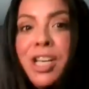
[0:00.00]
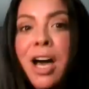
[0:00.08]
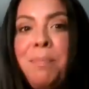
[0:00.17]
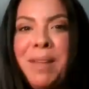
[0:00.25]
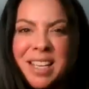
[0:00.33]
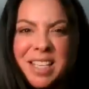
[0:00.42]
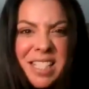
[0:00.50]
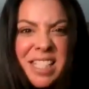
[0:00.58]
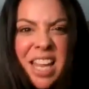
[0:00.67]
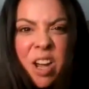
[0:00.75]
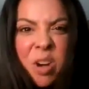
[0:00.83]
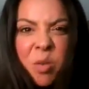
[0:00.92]
top like a
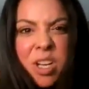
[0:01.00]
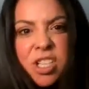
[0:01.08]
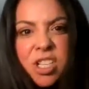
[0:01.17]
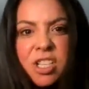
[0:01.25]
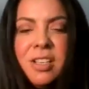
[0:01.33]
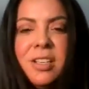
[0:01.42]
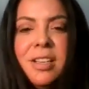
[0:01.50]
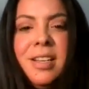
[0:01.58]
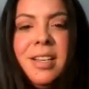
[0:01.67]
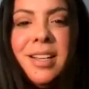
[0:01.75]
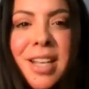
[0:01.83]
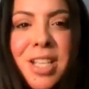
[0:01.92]
sandwich,
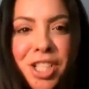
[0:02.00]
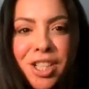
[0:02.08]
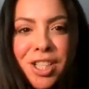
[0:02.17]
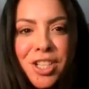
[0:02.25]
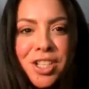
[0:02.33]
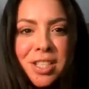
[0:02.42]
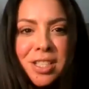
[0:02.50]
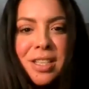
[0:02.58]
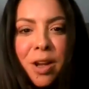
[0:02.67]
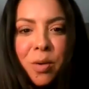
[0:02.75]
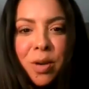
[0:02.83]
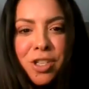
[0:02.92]
a delicious
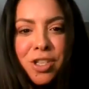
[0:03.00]
sandwich.